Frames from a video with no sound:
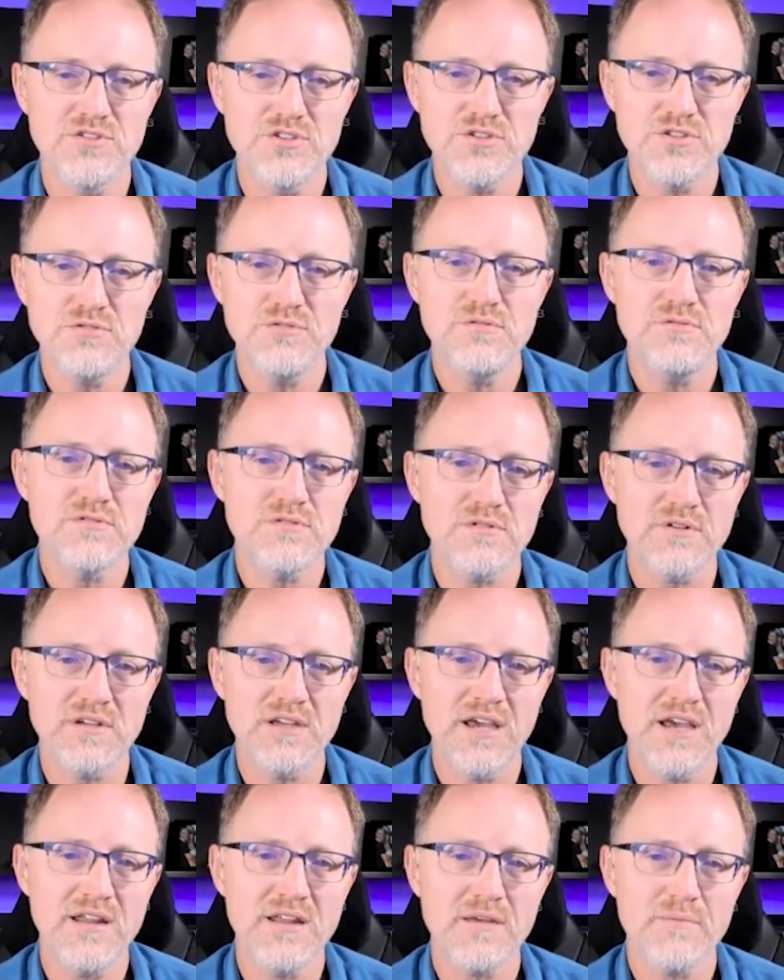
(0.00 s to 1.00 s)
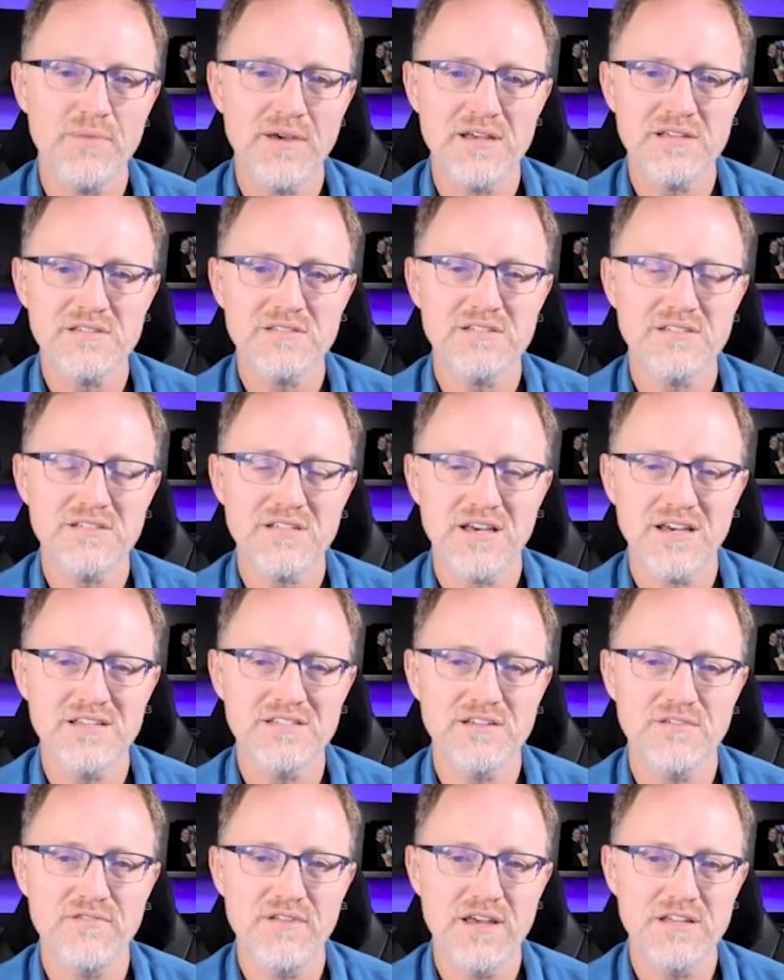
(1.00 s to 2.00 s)
Choose organic
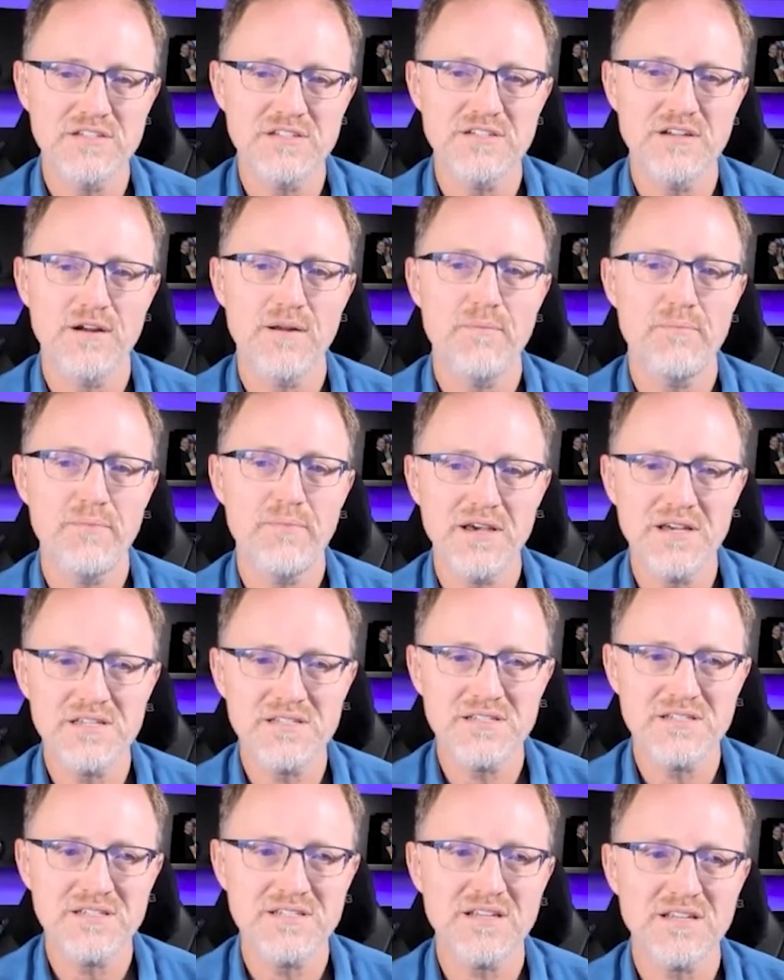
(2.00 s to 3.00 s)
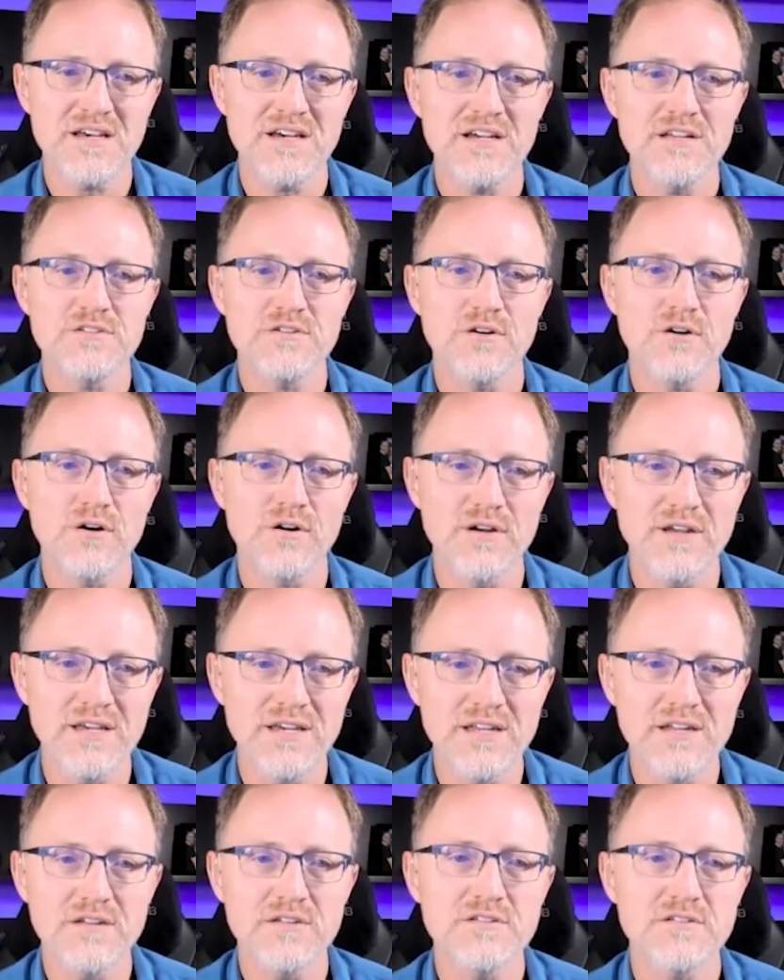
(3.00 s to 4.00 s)
pesticides if necessary. Pesticides are
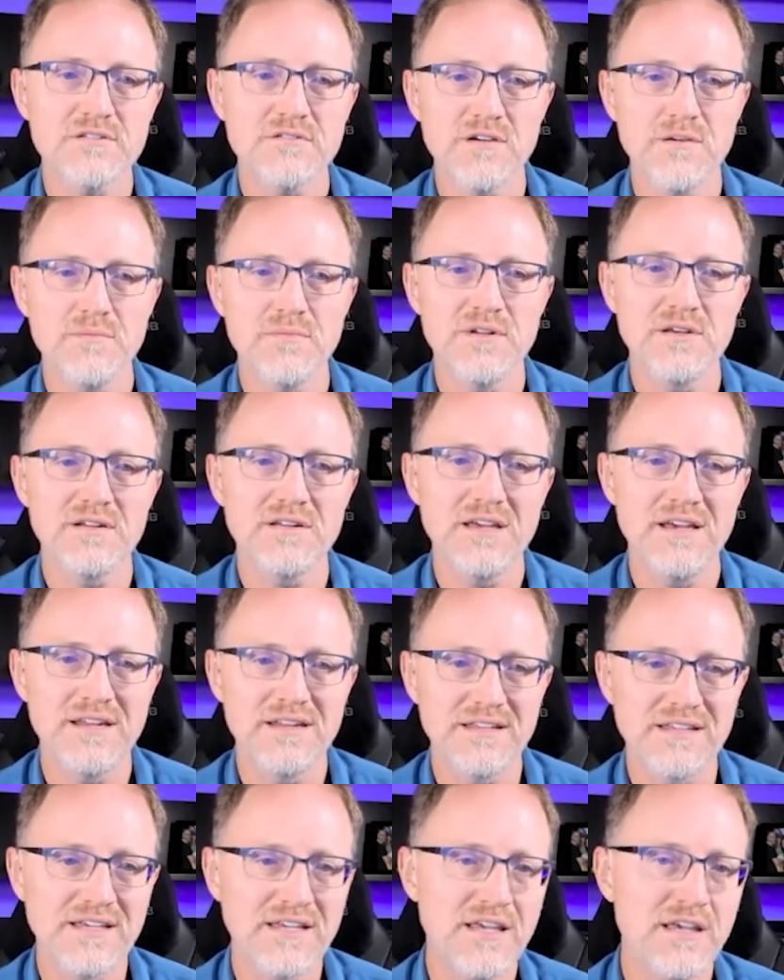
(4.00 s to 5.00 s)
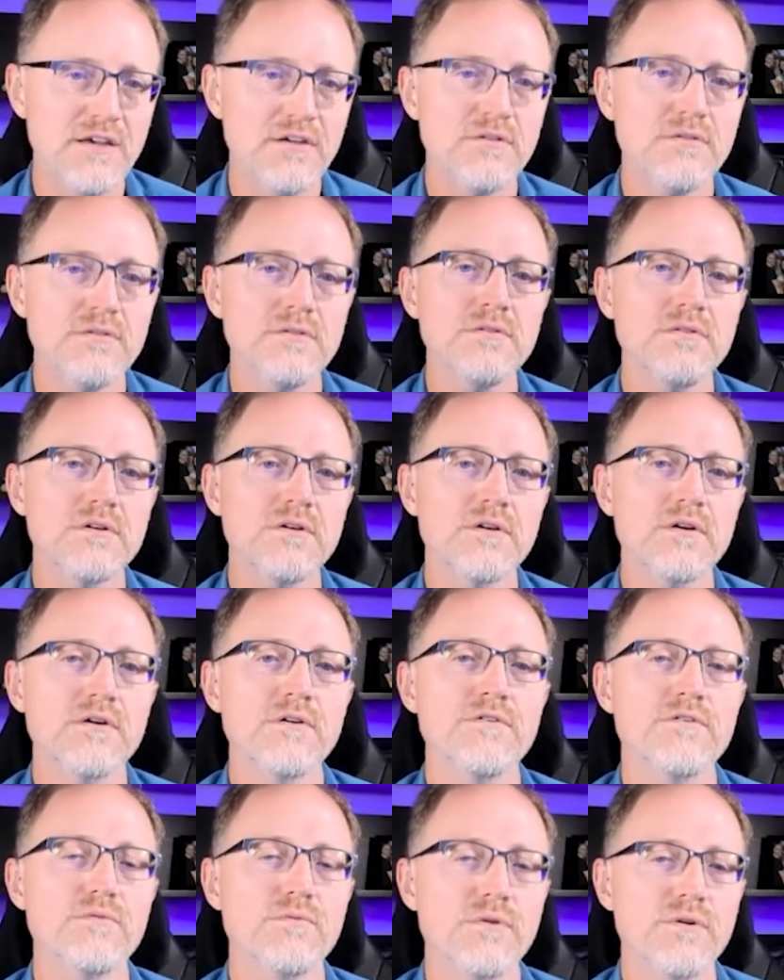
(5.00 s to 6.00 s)
indiscriminate and kill
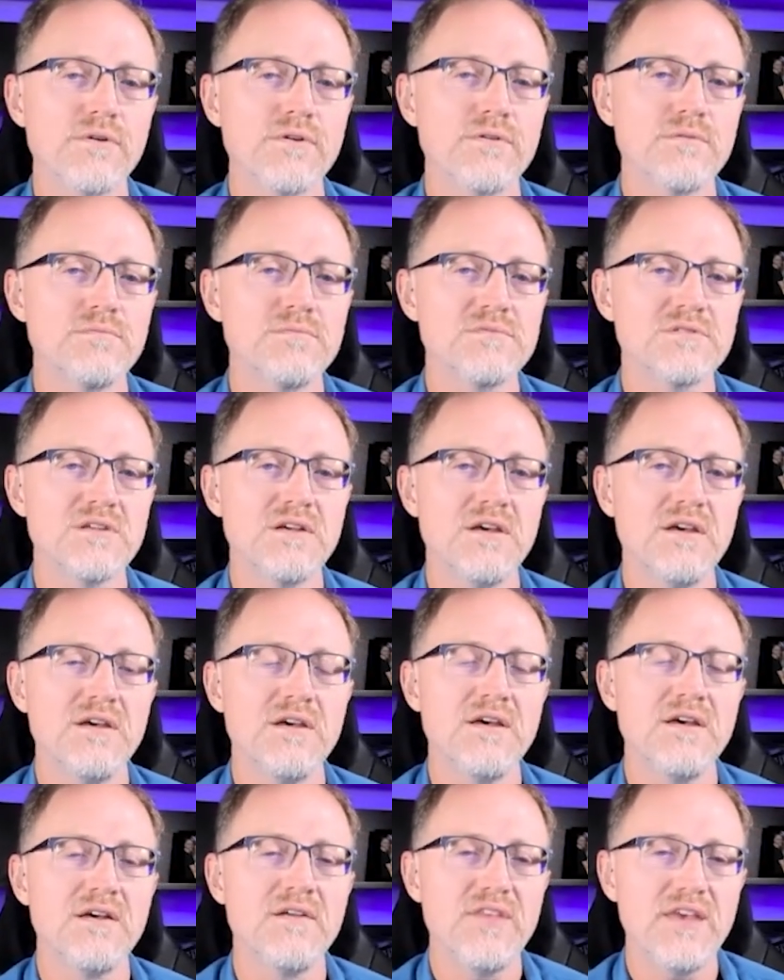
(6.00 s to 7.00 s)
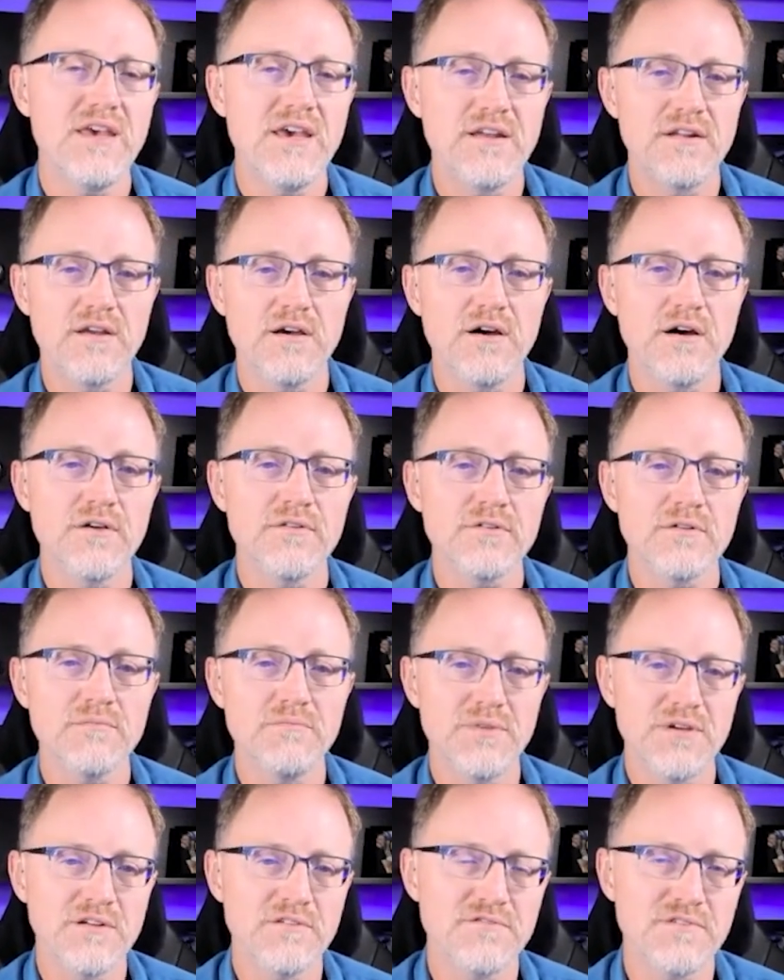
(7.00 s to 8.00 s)
earthworms and other
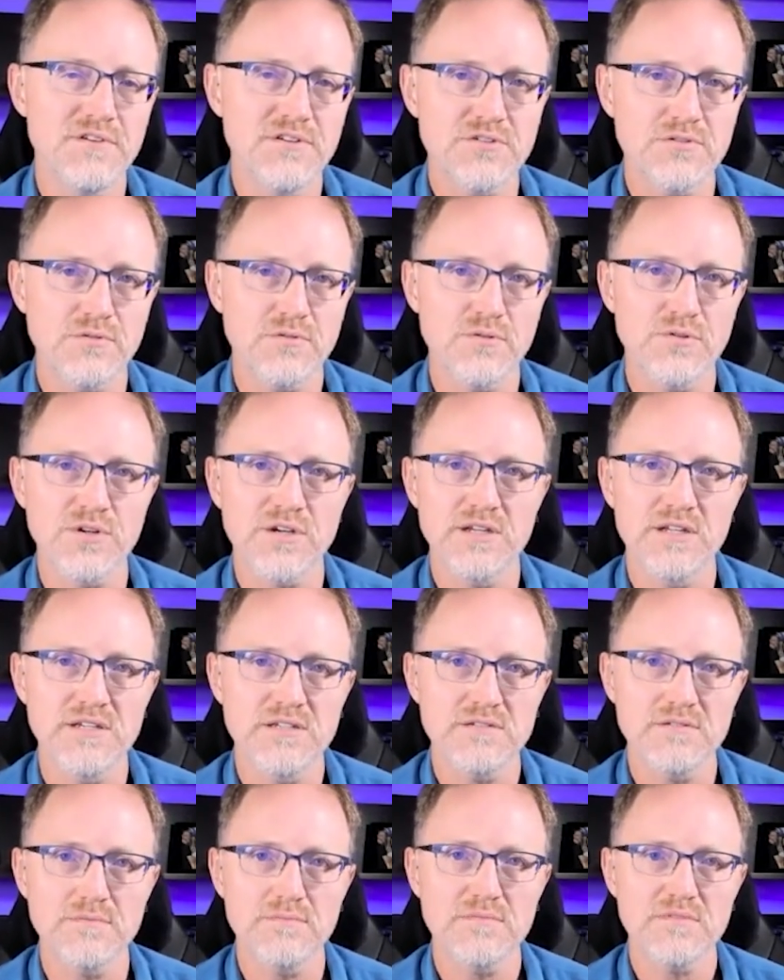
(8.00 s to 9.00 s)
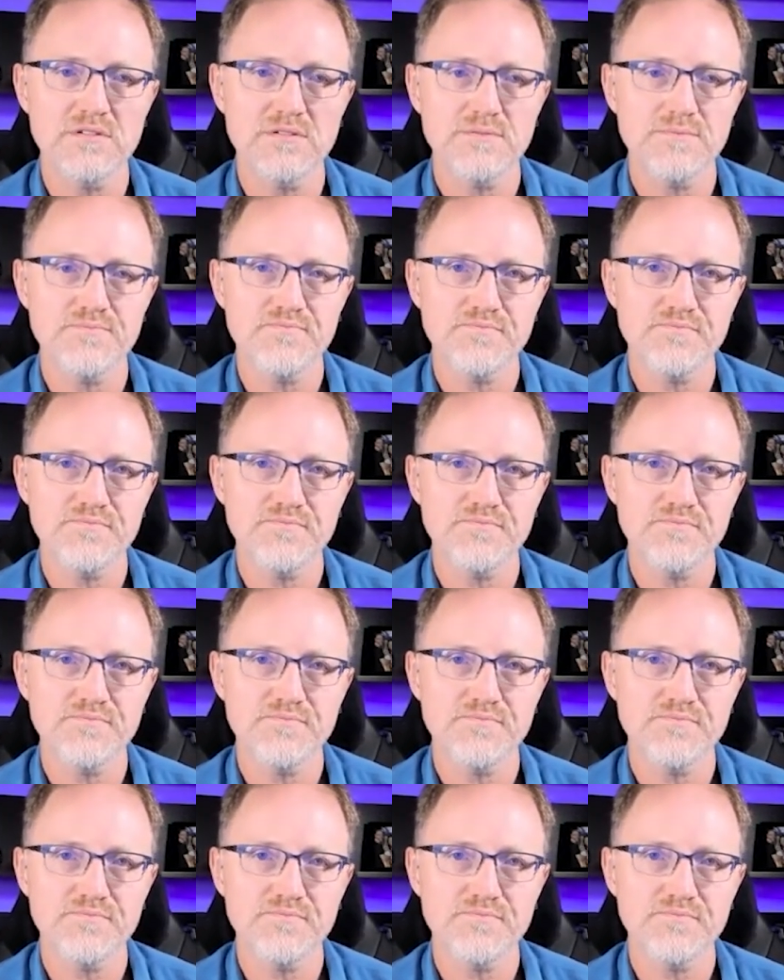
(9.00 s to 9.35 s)
beneficial organisms.